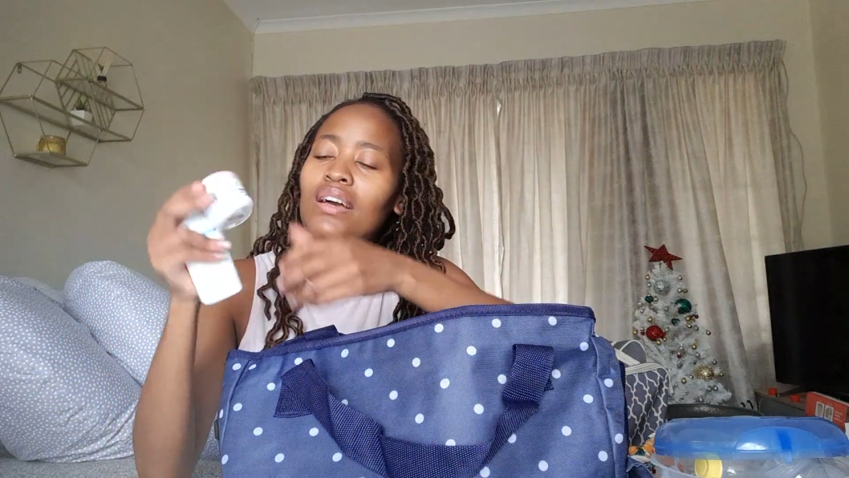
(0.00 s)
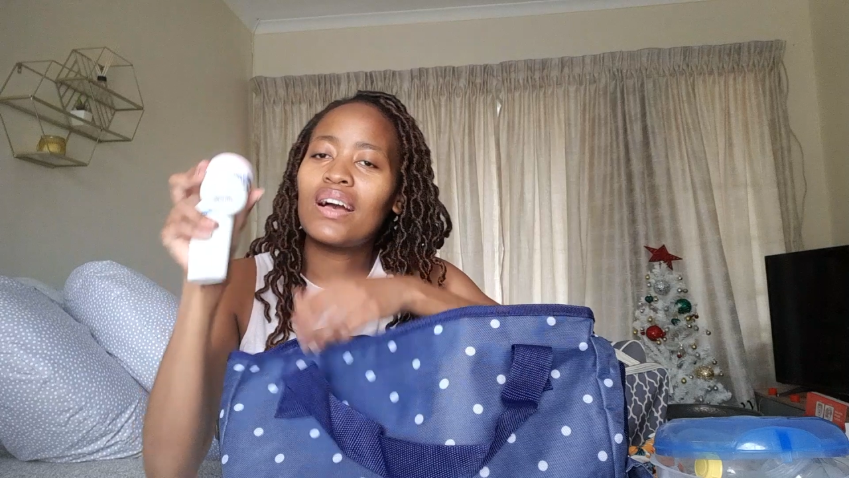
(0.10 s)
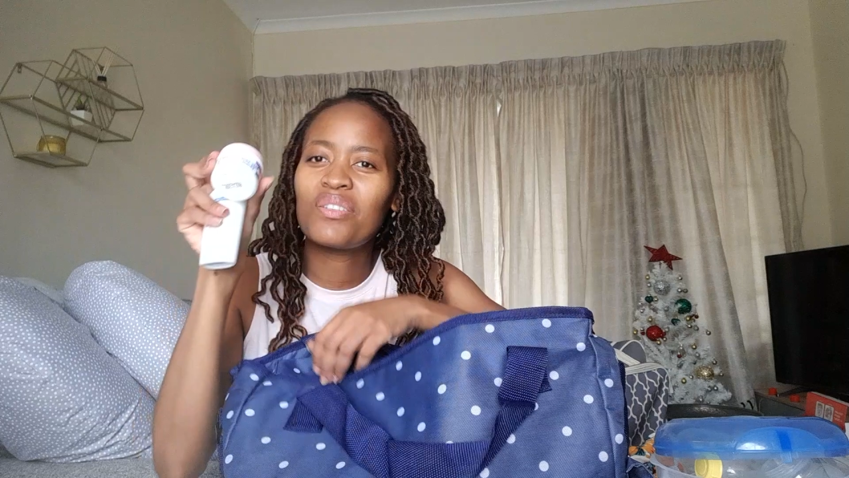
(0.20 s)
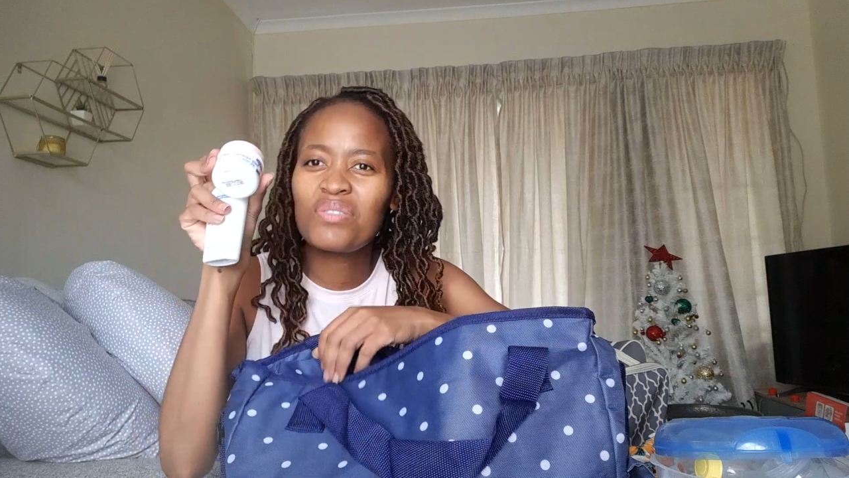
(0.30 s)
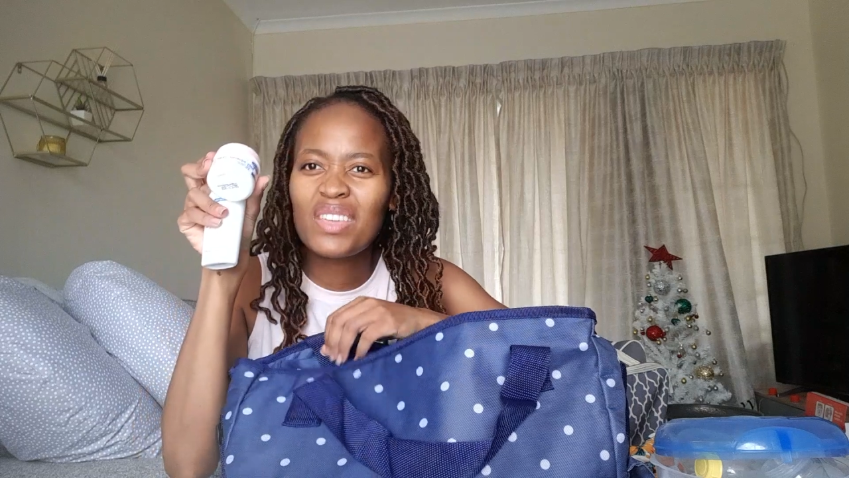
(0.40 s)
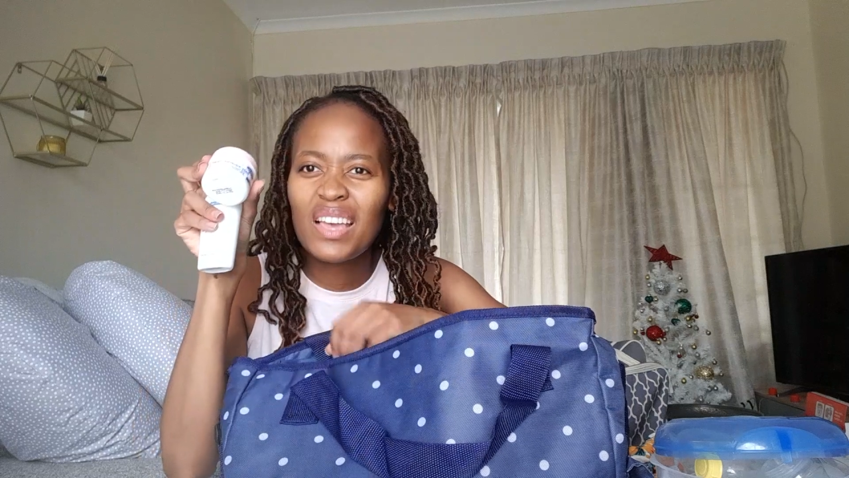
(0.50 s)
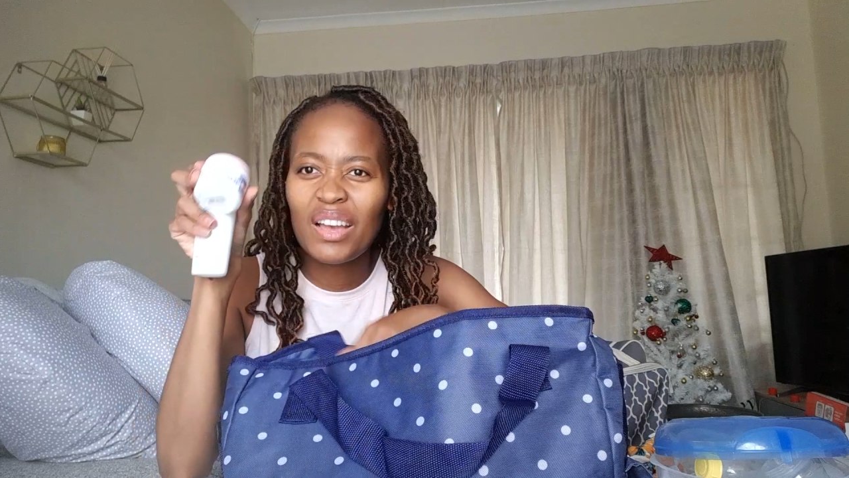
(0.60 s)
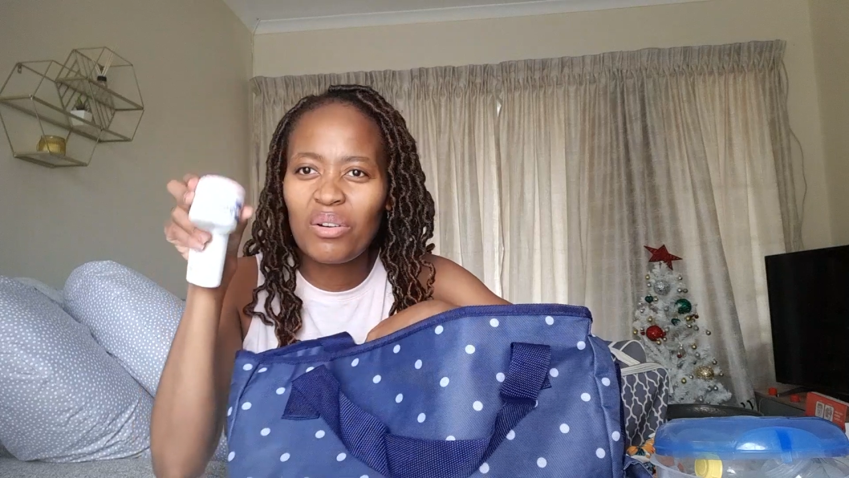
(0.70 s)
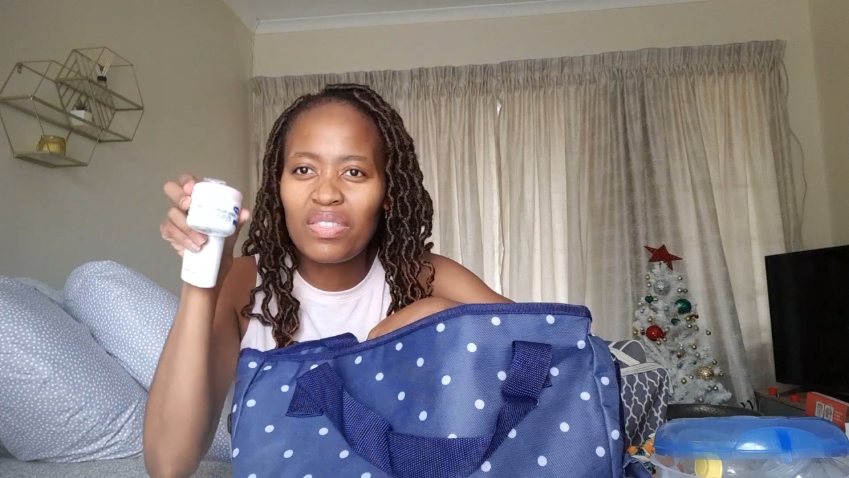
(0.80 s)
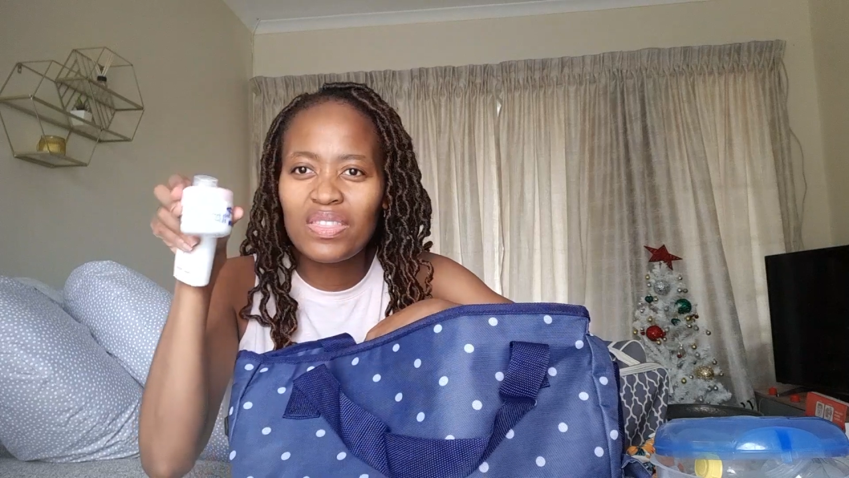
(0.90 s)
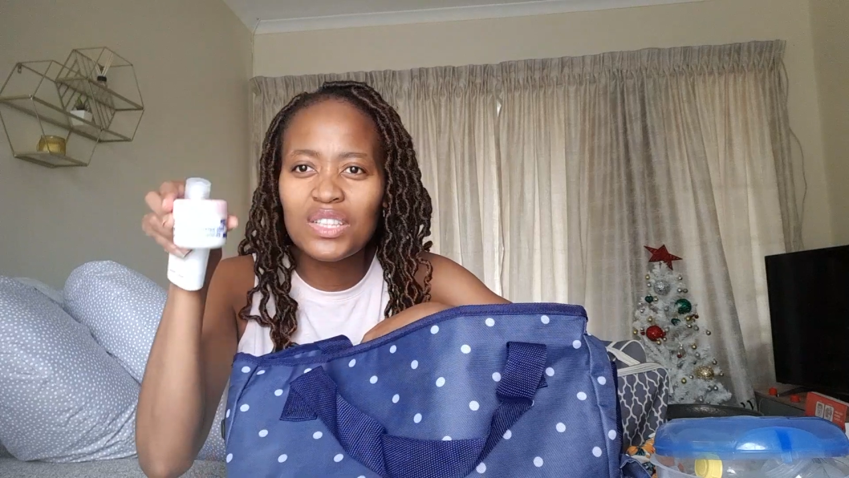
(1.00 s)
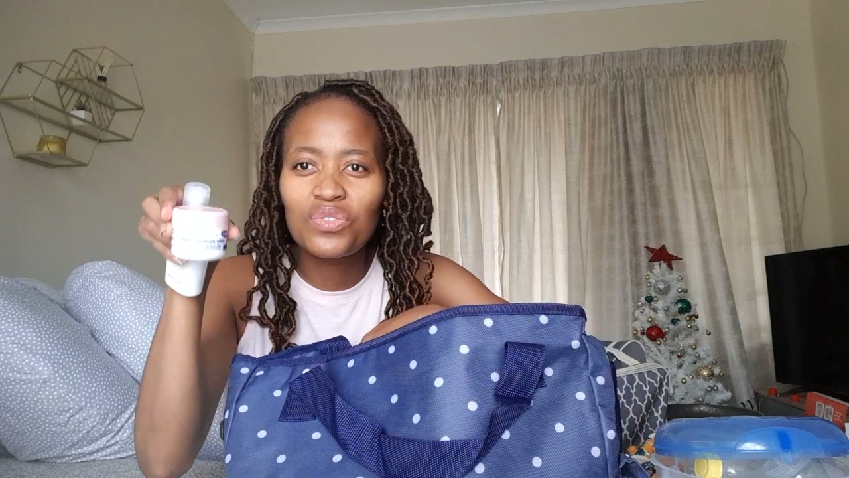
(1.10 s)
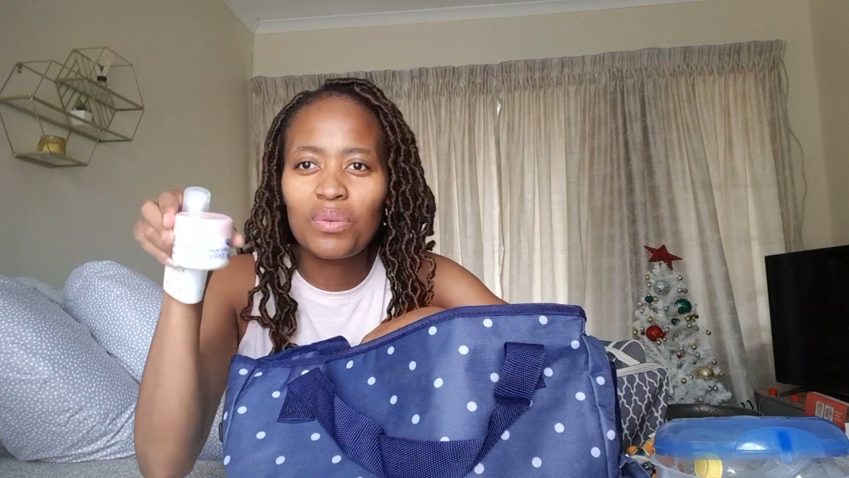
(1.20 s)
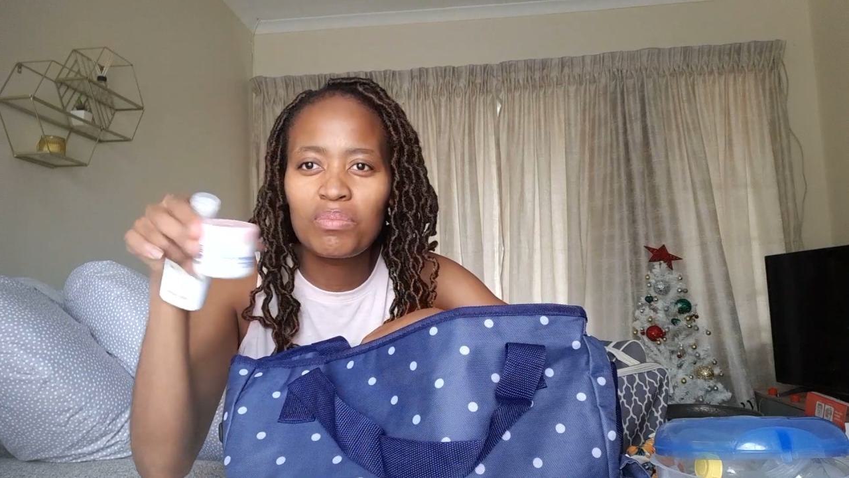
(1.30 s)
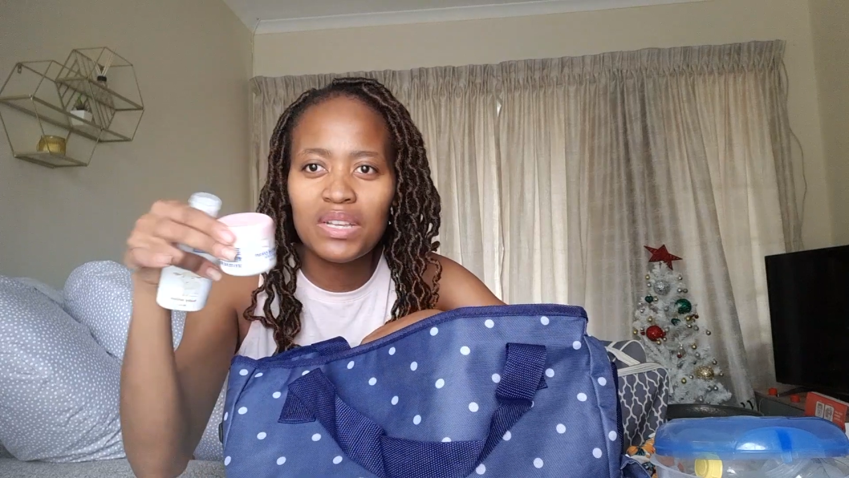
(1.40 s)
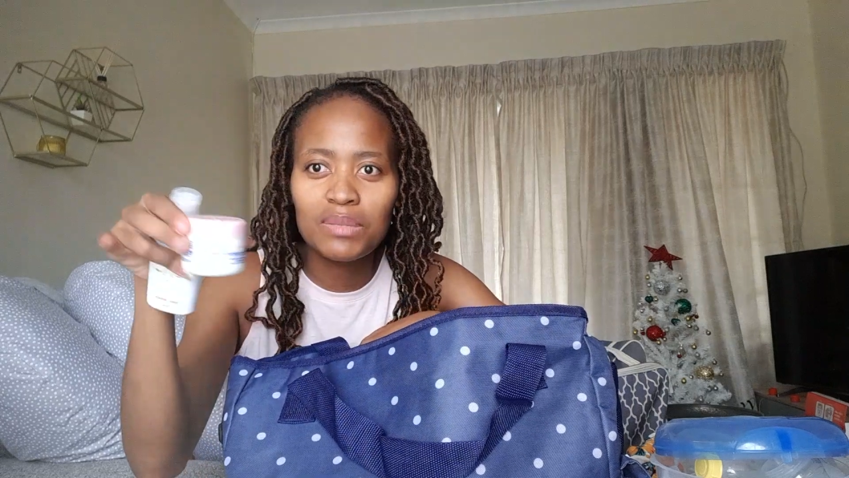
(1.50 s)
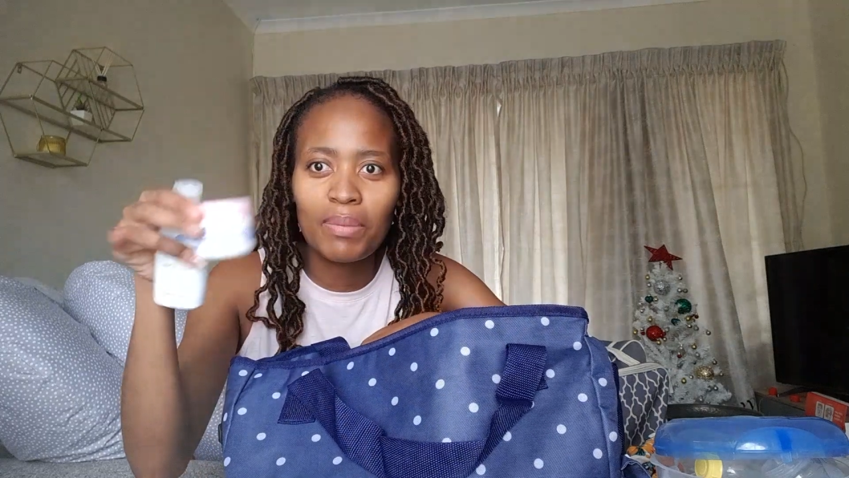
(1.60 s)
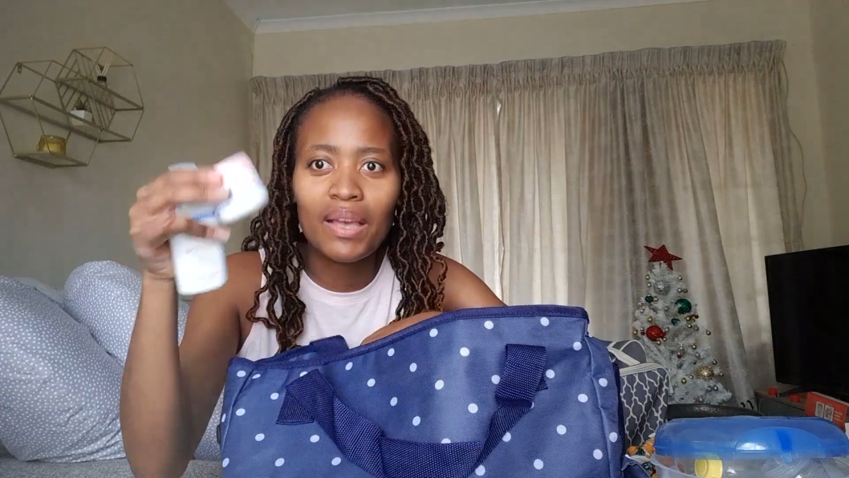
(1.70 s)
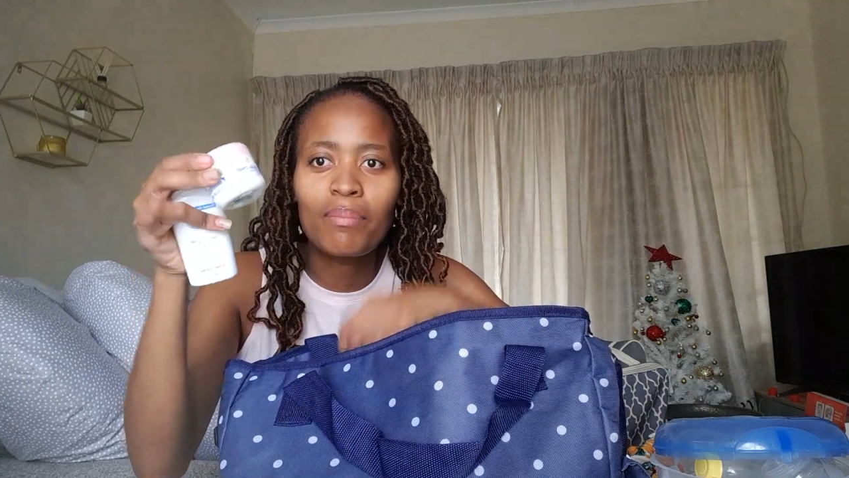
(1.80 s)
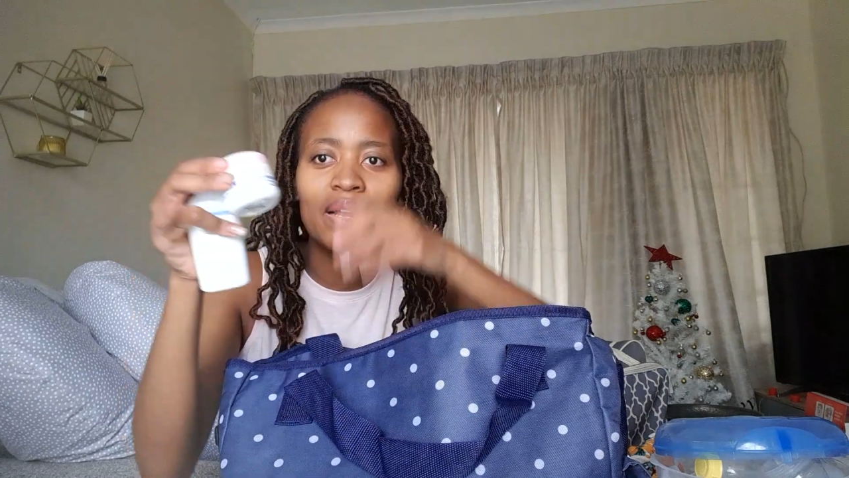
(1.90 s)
I don't think I got these from this bag,